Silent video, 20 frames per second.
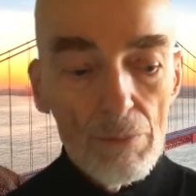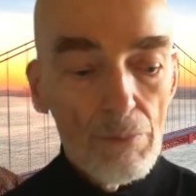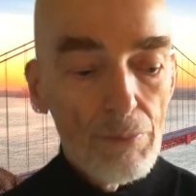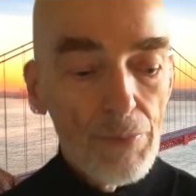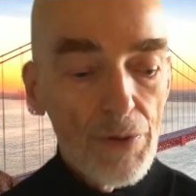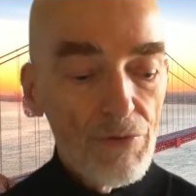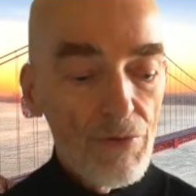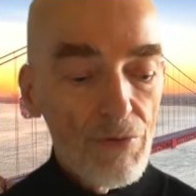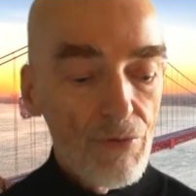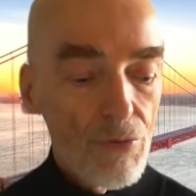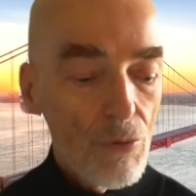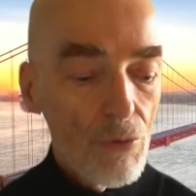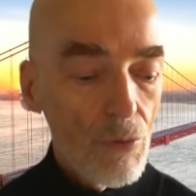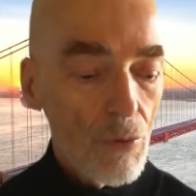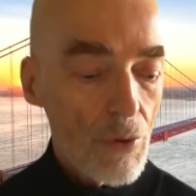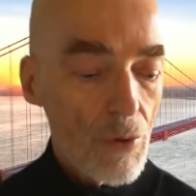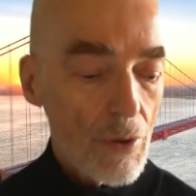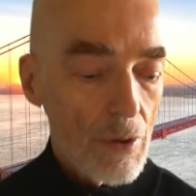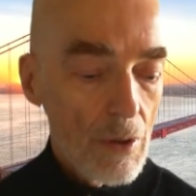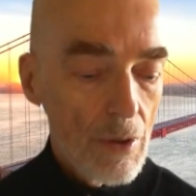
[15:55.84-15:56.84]

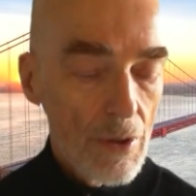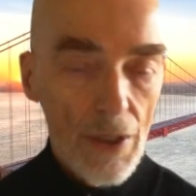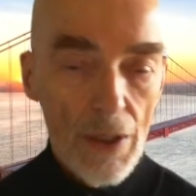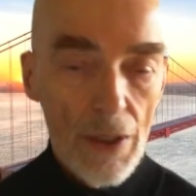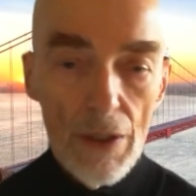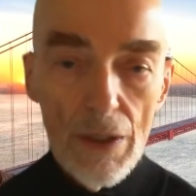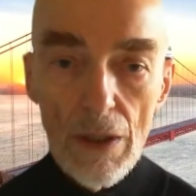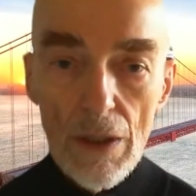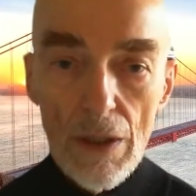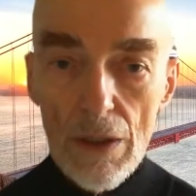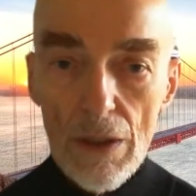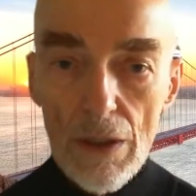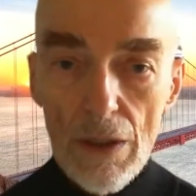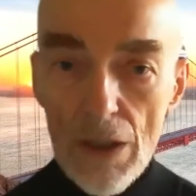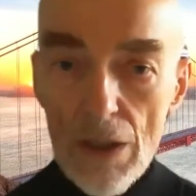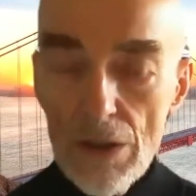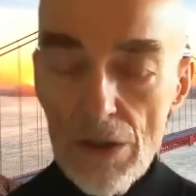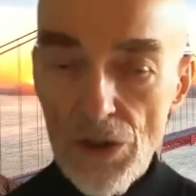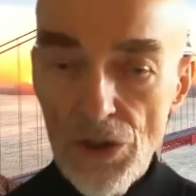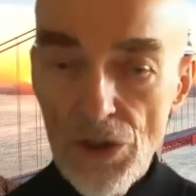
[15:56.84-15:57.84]
Before
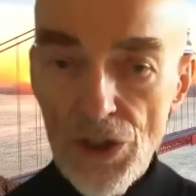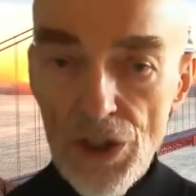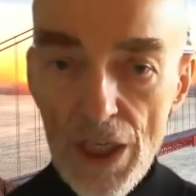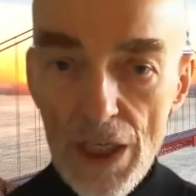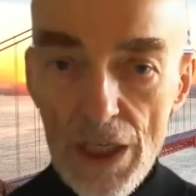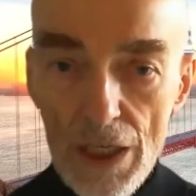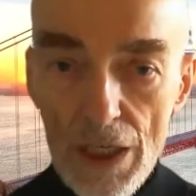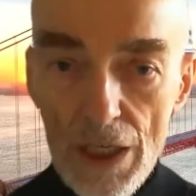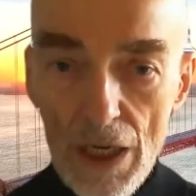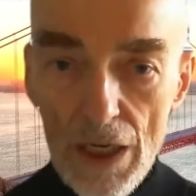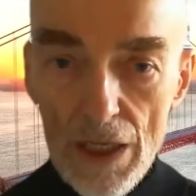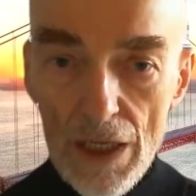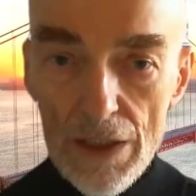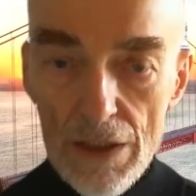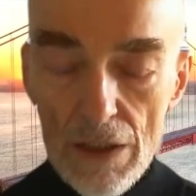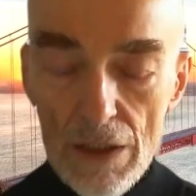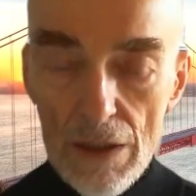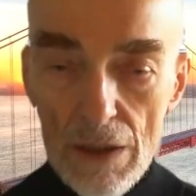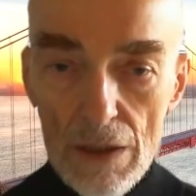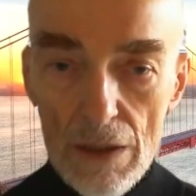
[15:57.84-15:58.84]
Jde had
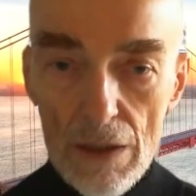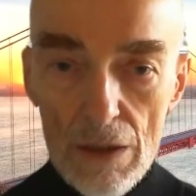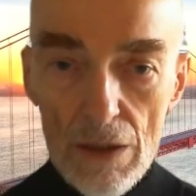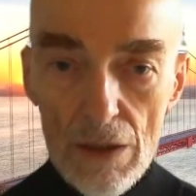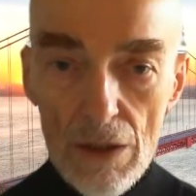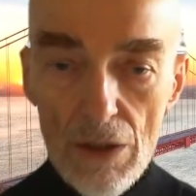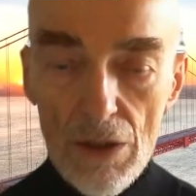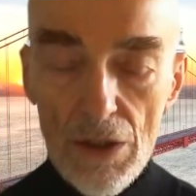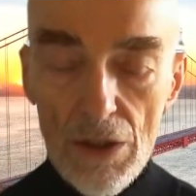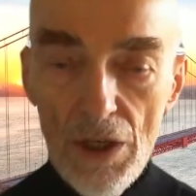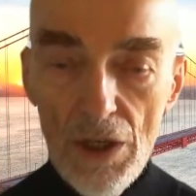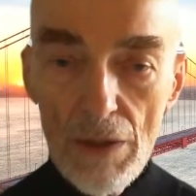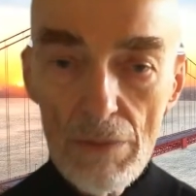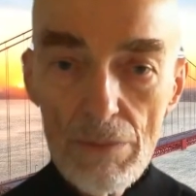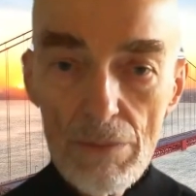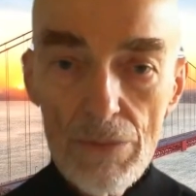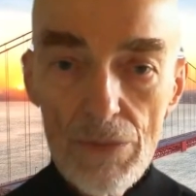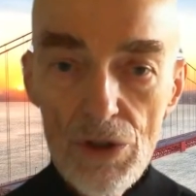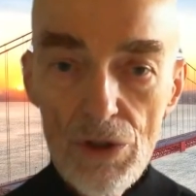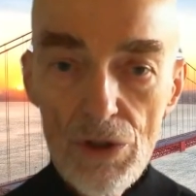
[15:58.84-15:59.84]

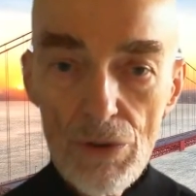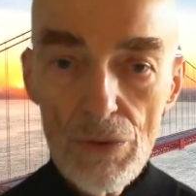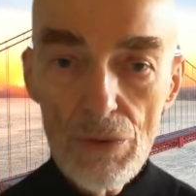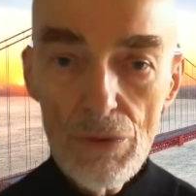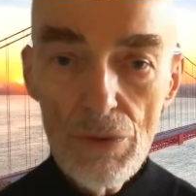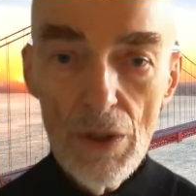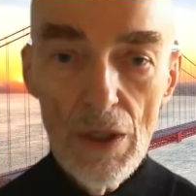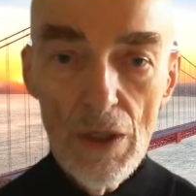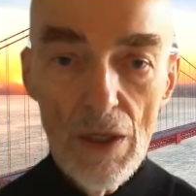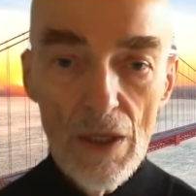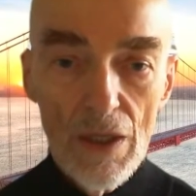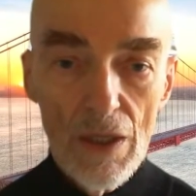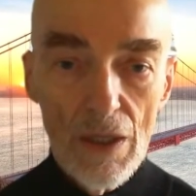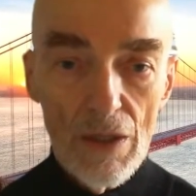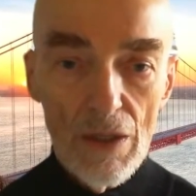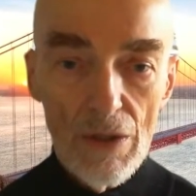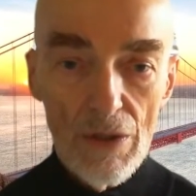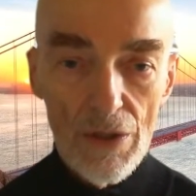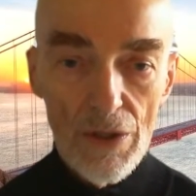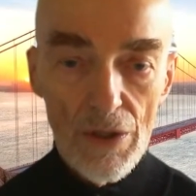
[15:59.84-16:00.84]
come to
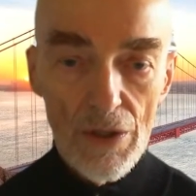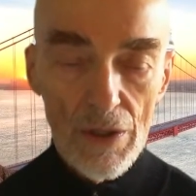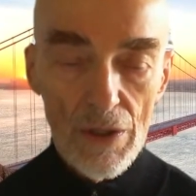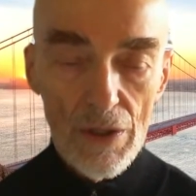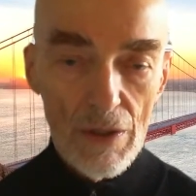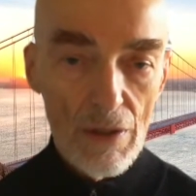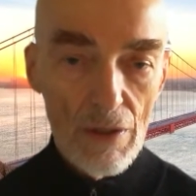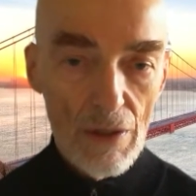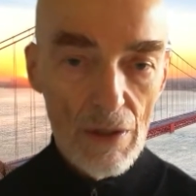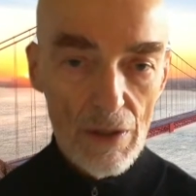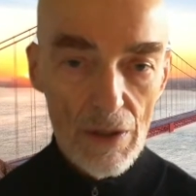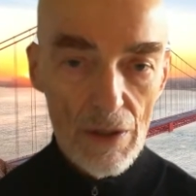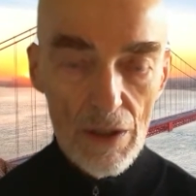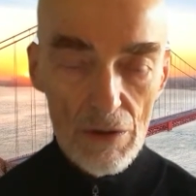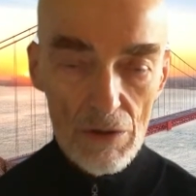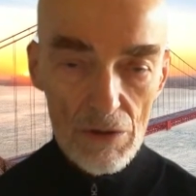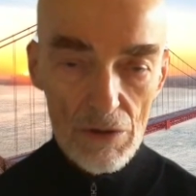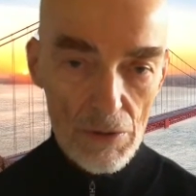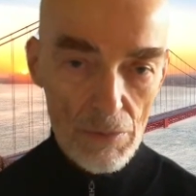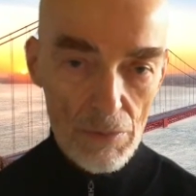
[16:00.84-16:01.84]
and
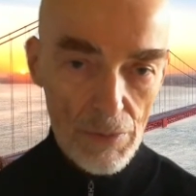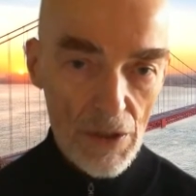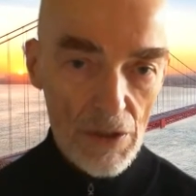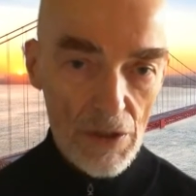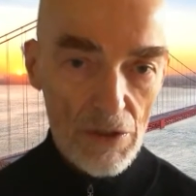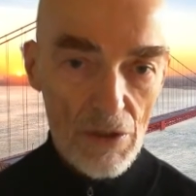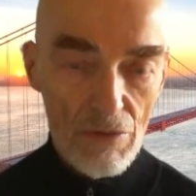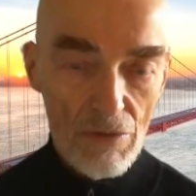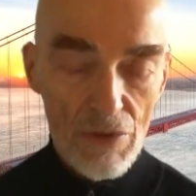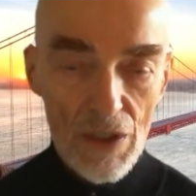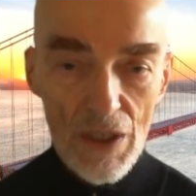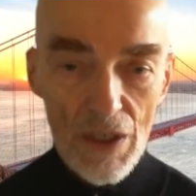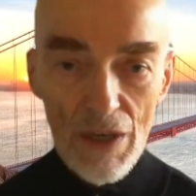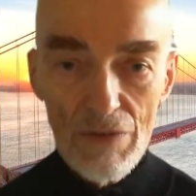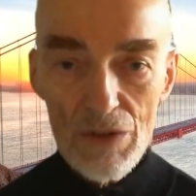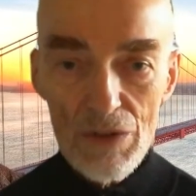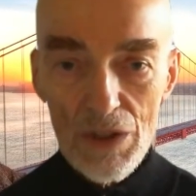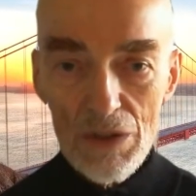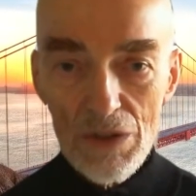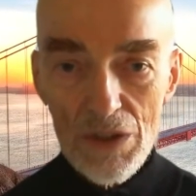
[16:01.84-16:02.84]
here's a piece of the
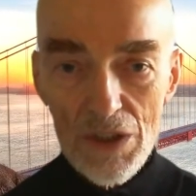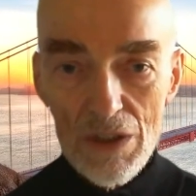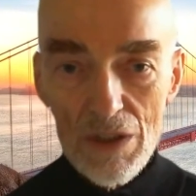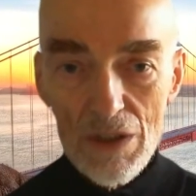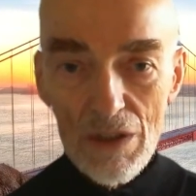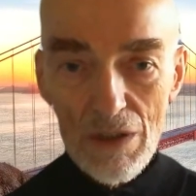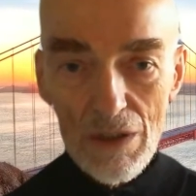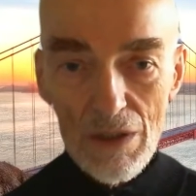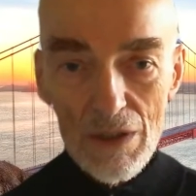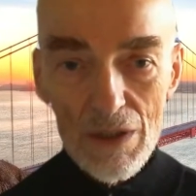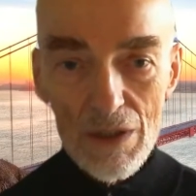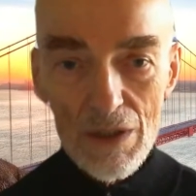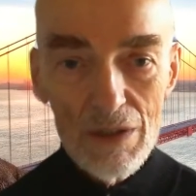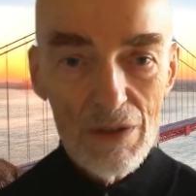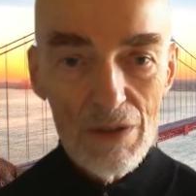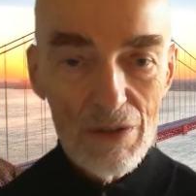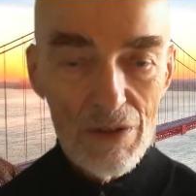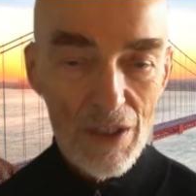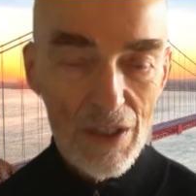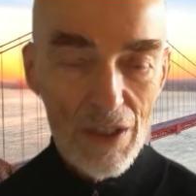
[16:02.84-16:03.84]
evidence,
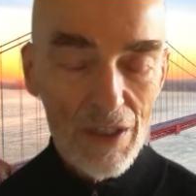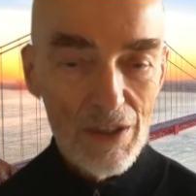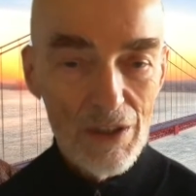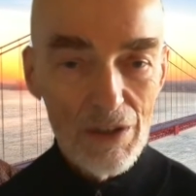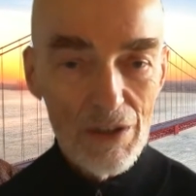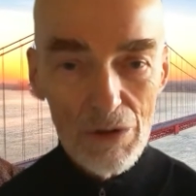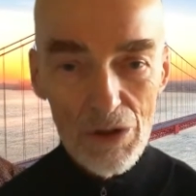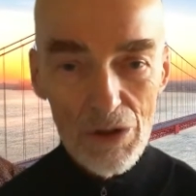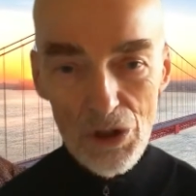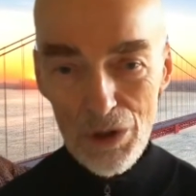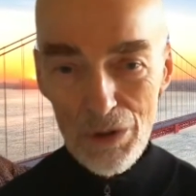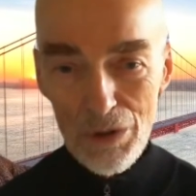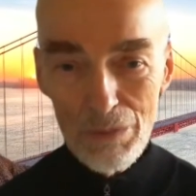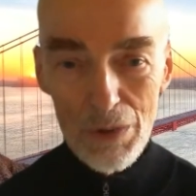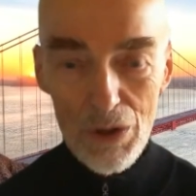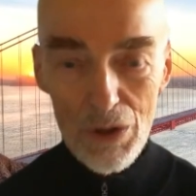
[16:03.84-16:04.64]
he should be